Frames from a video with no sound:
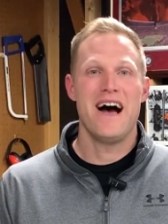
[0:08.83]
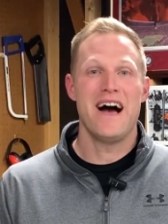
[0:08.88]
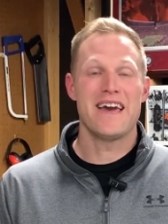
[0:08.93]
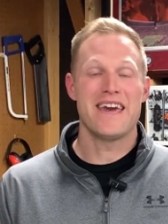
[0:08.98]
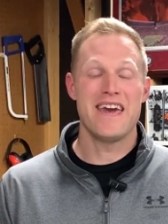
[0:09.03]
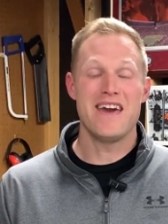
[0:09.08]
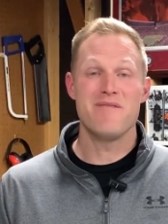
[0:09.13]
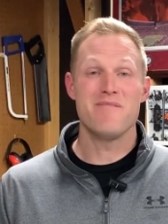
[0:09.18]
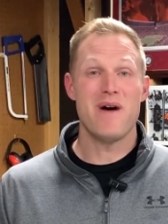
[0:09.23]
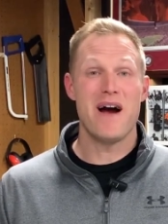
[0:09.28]

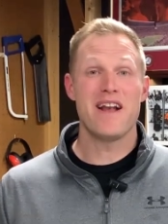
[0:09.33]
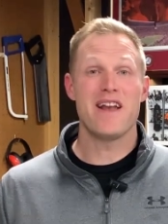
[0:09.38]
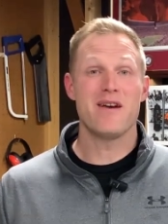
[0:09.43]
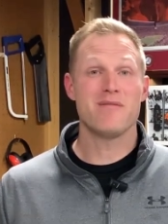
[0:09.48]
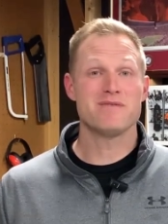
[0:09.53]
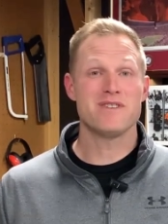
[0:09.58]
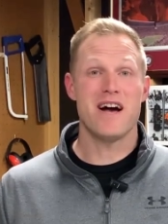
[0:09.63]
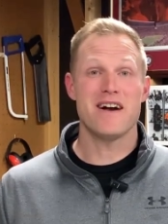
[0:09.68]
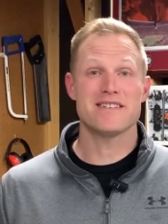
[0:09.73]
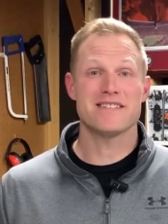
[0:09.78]
Again, my
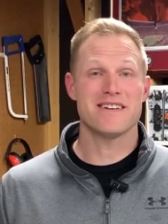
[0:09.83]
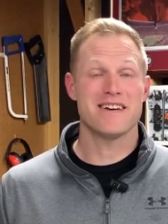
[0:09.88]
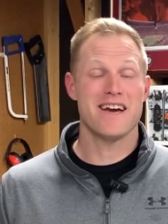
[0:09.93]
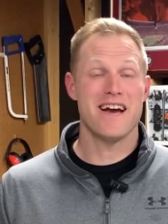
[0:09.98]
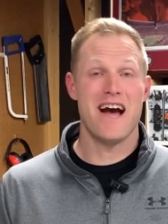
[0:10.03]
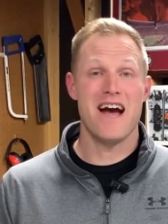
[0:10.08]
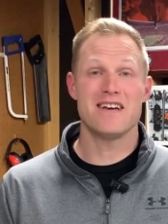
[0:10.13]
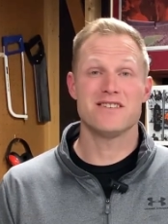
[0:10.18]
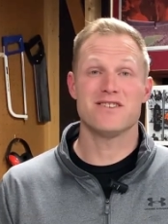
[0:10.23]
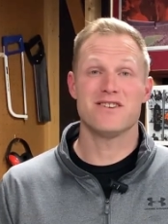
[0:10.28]
name is Austin
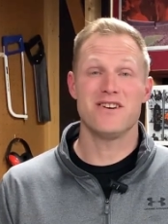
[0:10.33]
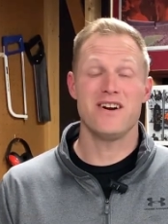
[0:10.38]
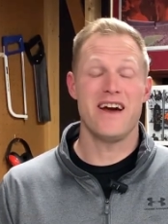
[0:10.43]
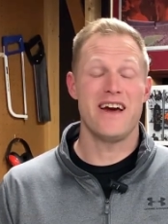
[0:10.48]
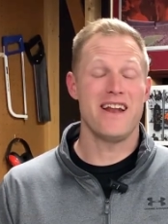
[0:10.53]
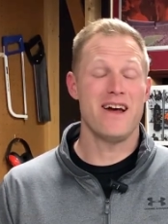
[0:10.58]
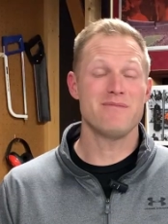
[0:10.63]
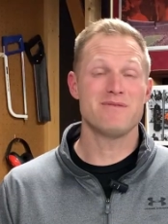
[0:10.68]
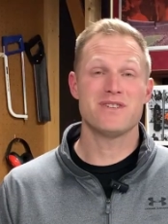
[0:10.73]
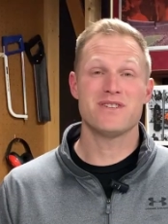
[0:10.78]
Kaiser,
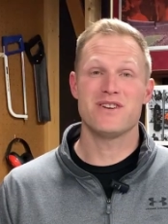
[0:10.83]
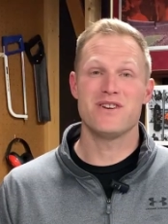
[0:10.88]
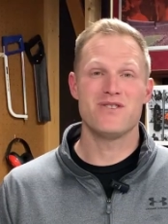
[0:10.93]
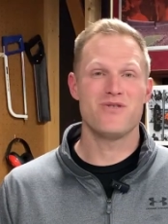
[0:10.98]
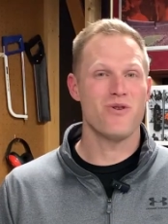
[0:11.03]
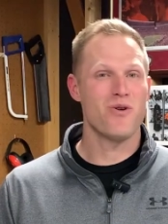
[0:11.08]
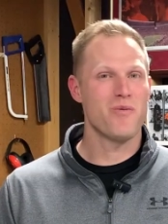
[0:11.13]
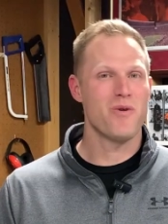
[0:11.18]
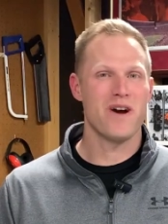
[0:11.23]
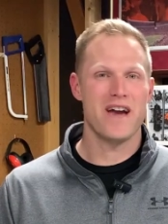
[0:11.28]
and I'm just a
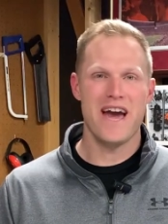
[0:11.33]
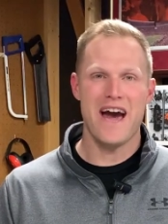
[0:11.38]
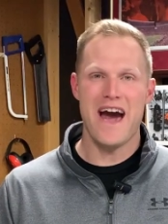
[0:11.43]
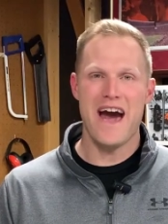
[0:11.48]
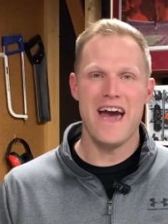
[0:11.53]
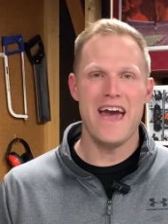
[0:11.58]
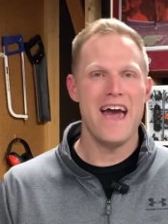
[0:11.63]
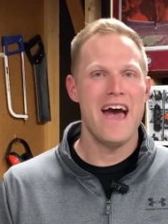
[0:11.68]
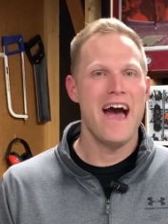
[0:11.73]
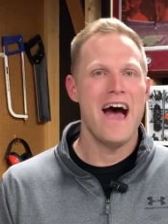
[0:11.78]
normal
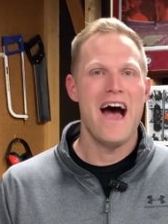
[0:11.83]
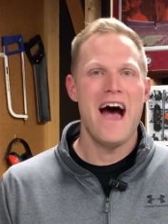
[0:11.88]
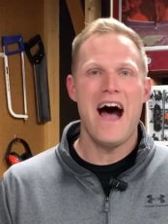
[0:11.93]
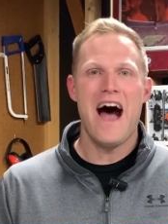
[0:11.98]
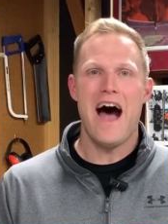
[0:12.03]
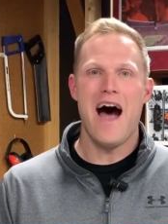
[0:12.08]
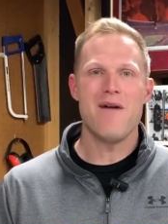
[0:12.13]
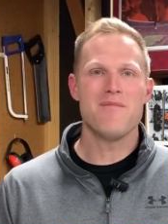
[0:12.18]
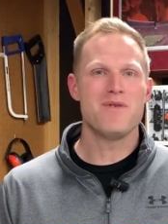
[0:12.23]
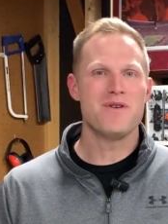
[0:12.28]
guy.
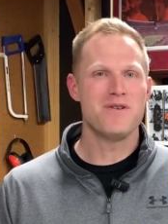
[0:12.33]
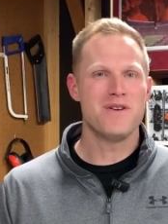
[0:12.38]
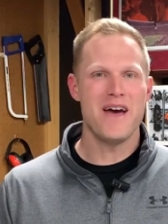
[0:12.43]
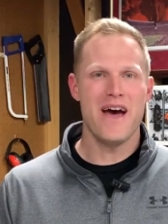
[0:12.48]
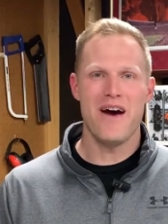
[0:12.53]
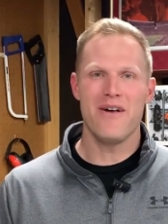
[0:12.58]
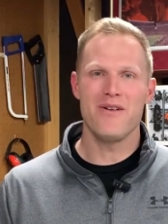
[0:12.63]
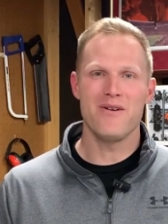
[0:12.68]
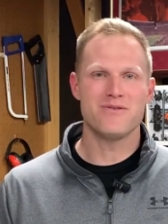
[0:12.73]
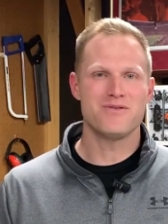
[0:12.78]
I'm new to
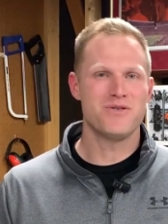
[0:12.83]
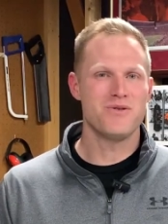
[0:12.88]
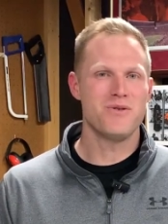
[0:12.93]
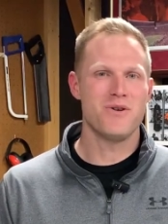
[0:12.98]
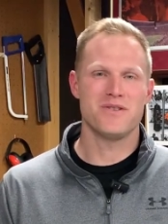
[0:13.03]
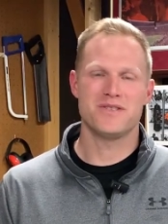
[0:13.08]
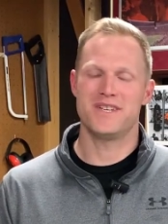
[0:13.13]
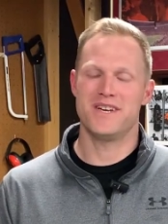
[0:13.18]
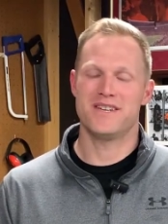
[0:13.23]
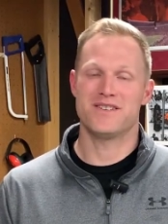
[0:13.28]

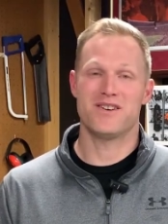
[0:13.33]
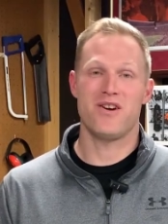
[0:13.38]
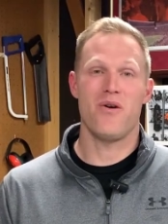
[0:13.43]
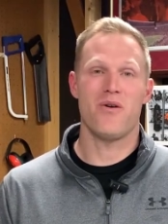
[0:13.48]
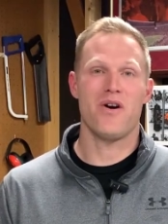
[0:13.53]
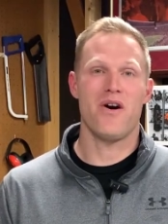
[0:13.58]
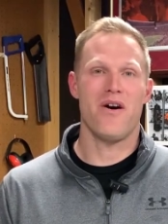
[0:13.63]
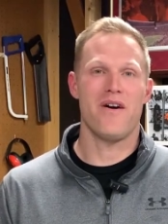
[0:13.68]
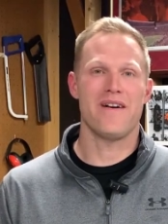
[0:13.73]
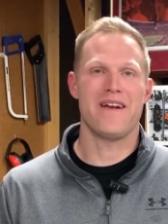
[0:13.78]
LO206
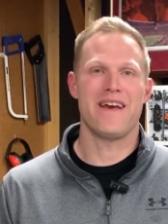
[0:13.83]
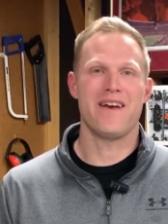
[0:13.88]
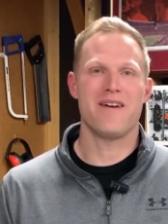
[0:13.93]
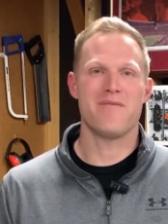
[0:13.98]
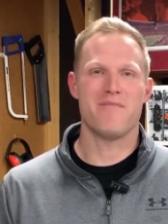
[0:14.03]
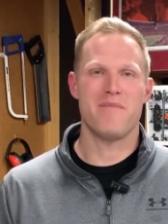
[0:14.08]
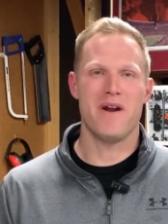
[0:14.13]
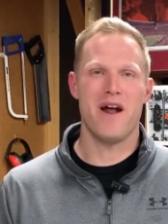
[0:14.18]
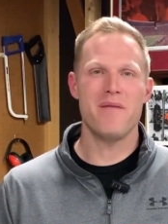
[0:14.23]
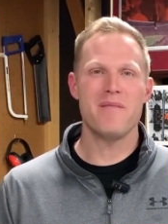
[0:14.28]
go karting,
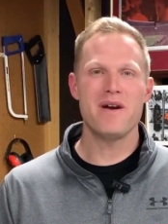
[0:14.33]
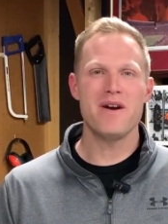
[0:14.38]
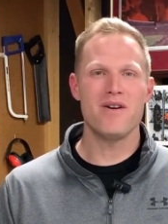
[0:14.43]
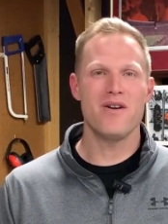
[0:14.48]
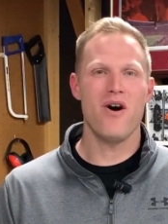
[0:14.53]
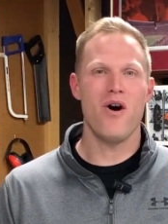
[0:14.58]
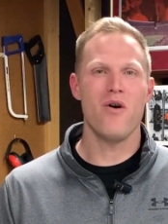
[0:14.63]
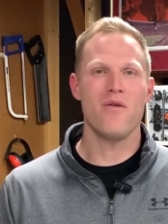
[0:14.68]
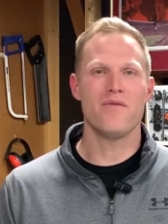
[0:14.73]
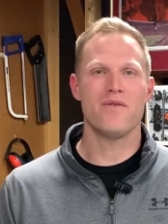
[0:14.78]
but I'm here to
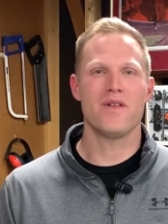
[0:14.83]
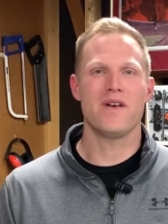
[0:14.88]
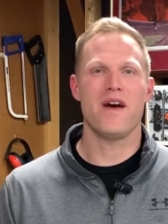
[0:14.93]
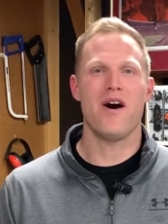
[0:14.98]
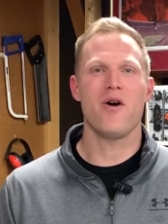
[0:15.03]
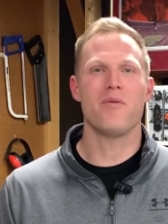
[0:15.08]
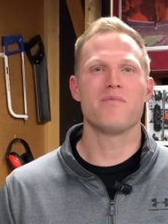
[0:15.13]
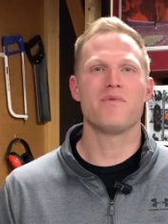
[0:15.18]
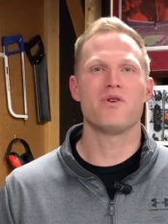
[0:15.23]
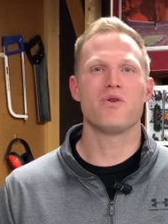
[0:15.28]
hopefully
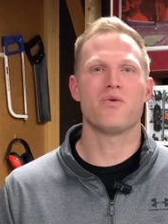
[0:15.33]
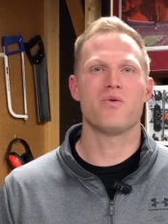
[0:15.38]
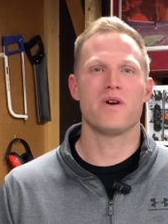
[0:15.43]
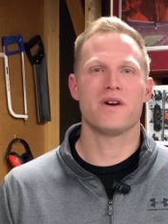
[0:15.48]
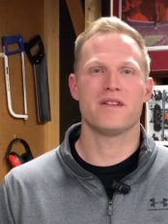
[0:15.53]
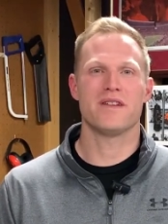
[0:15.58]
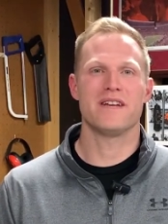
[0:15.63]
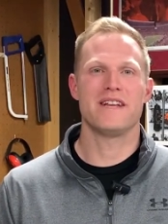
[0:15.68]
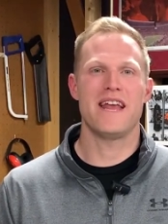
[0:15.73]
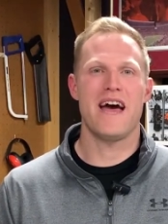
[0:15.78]
help you
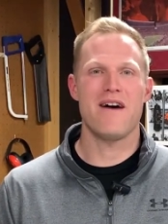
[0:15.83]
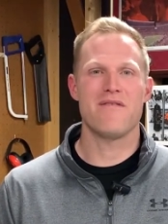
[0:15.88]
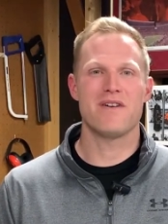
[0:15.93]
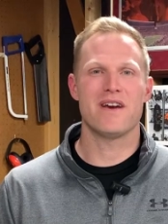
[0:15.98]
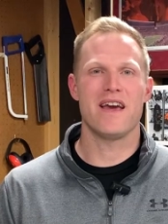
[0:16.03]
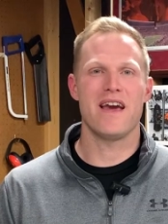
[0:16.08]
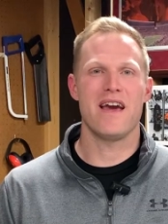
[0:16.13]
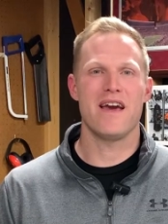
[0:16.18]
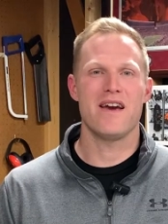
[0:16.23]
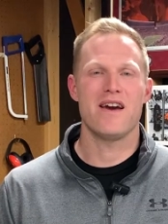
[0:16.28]
quickly
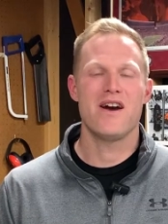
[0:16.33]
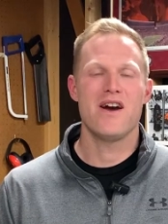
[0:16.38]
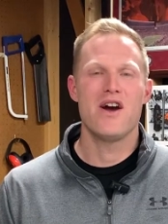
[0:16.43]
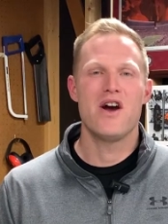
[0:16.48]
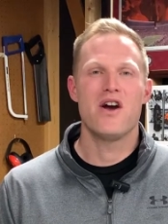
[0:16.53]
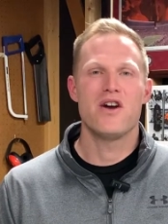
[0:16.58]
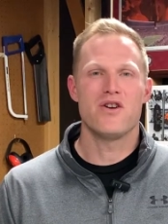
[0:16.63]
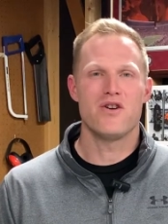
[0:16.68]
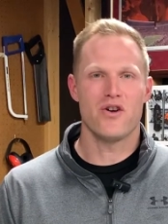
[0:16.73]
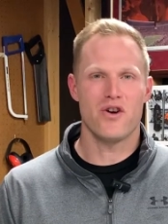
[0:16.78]
navigate
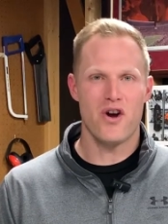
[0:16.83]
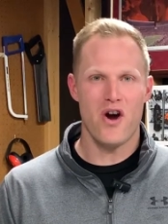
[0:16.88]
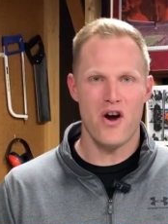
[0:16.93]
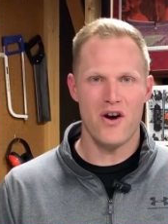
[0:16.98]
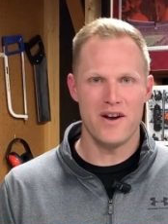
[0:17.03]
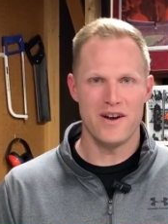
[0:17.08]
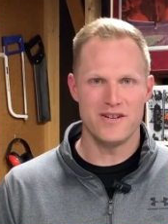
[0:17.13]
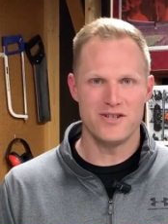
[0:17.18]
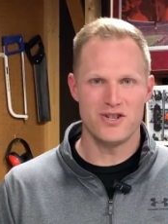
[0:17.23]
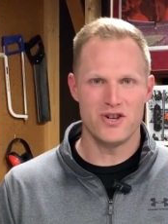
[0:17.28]
your
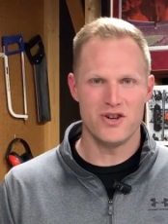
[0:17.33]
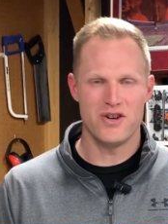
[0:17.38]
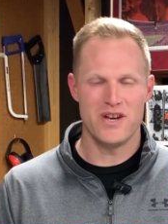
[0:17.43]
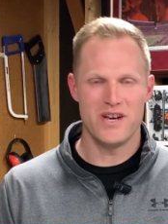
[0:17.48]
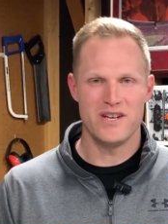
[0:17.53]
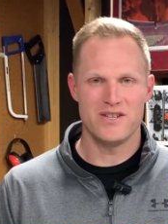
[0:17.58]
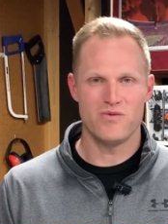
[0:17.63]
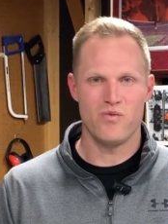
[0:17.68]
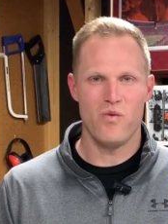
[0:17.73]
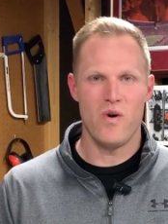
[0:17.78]
karting journey
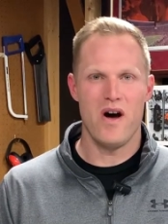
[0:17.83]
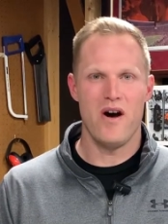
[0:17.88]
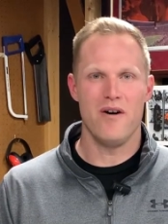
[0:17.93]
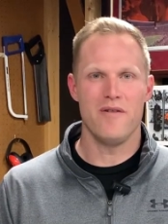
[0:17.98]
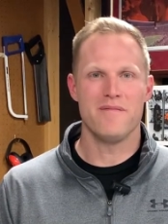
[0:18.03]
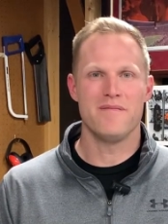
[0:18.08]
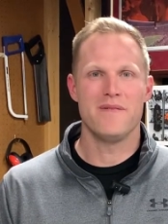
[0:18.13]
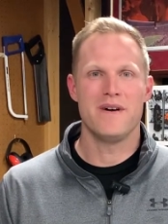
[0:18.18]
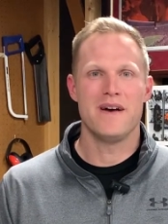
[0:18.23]
as well.